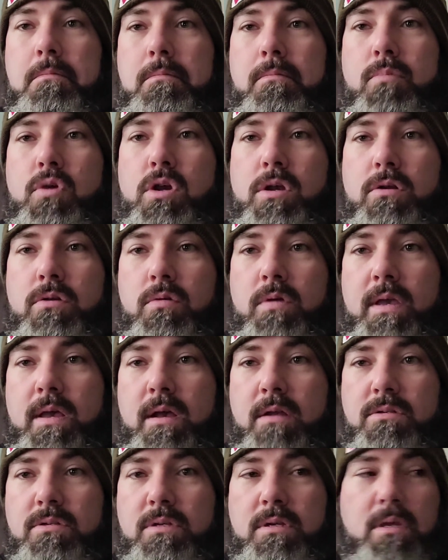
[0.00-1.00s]
Brand new
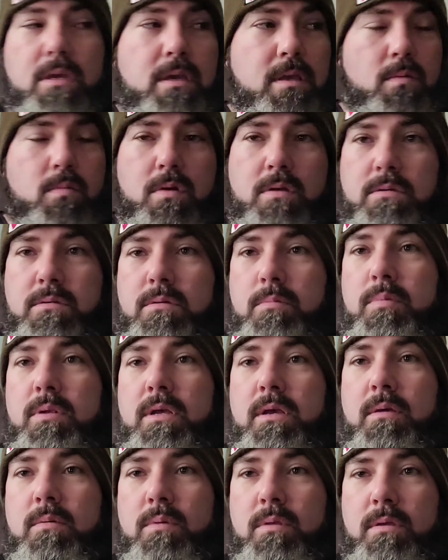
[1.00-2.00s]
couch, and kid wants to
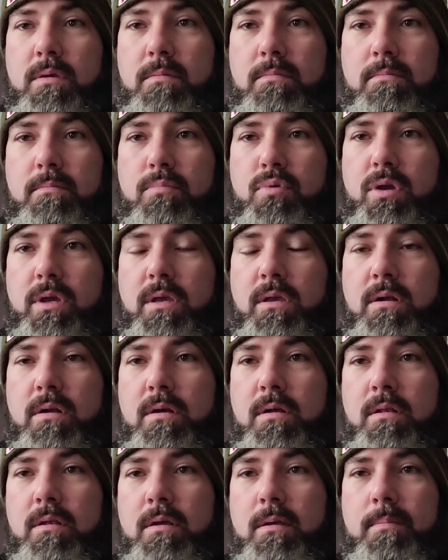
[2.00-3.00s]
play with it and break it
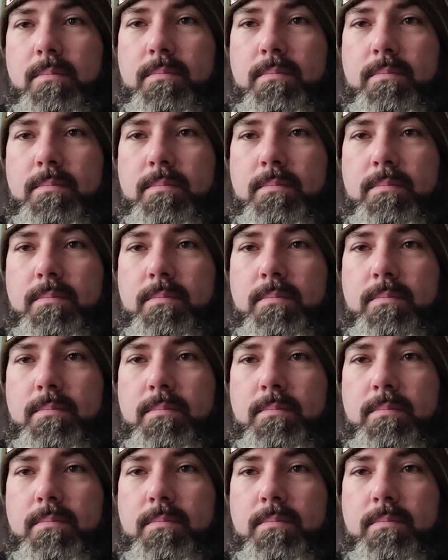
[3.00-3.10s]
all up.